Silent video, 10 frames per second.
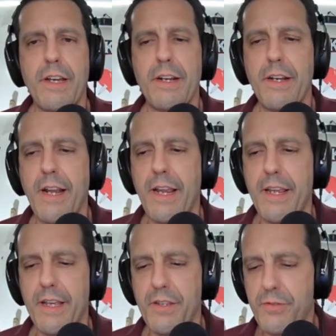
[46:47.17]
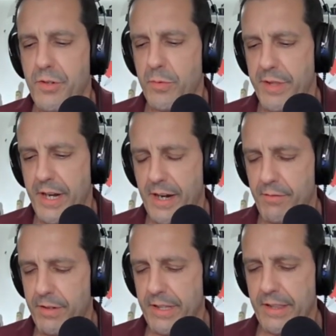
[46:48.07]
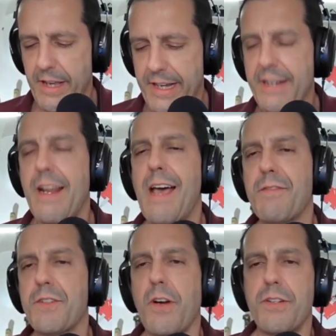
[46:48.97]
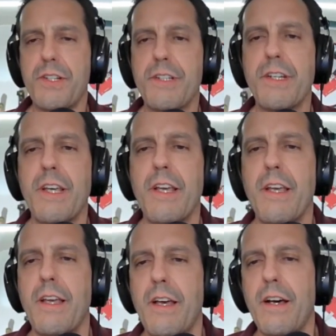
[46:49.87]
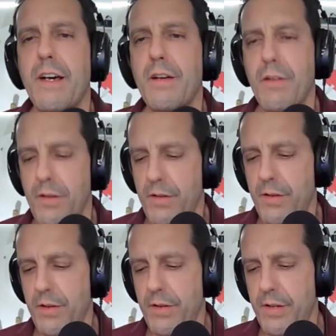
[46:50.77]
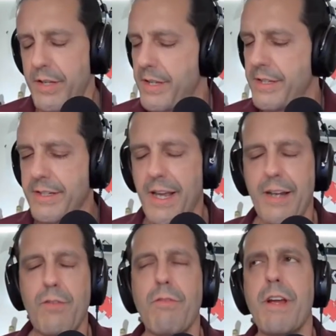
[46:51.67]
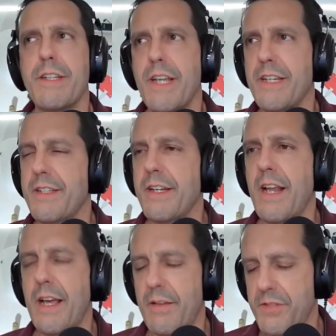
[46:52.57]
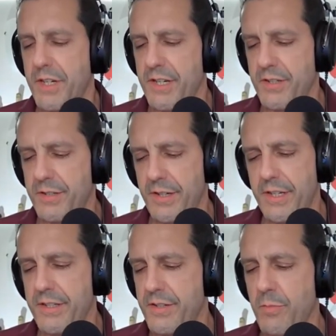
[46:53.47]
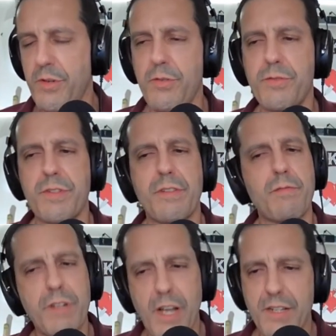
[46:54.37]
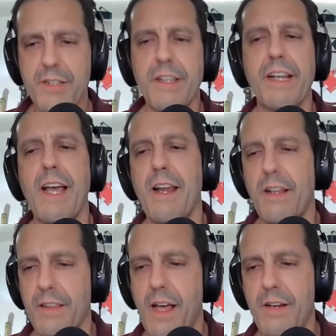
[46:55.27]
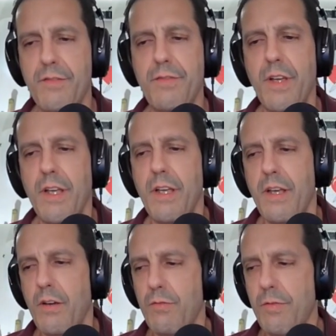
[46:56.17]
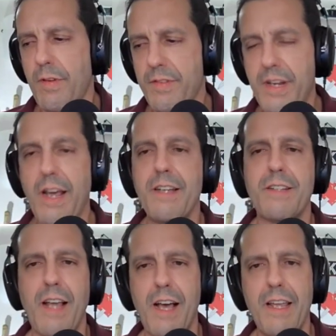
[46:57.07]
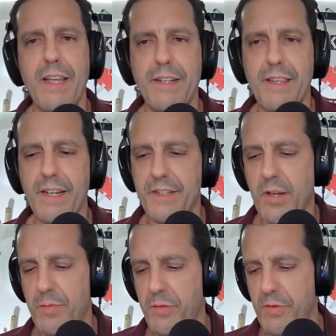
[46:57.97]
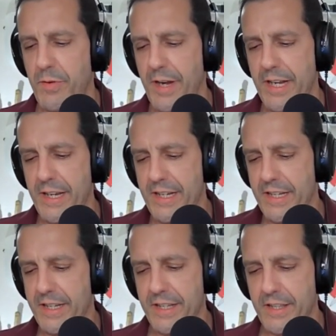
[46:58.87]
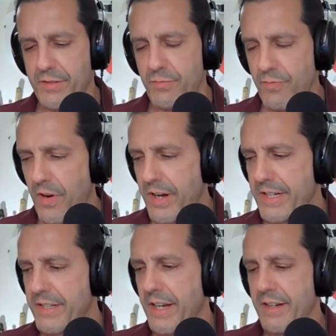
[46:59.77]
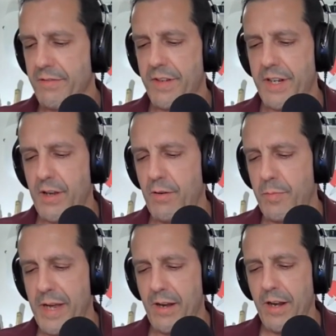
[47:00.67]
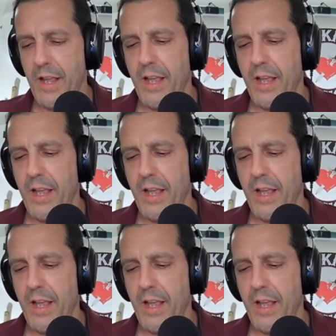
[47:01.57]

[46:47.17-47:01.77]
uh, a, a, YouTuber that I really like, Nav Sergeant. Uh, he's got great taste in knives, and he's he's someone who's constantly got a lot of nice high end things coming through. And he did this very excited video about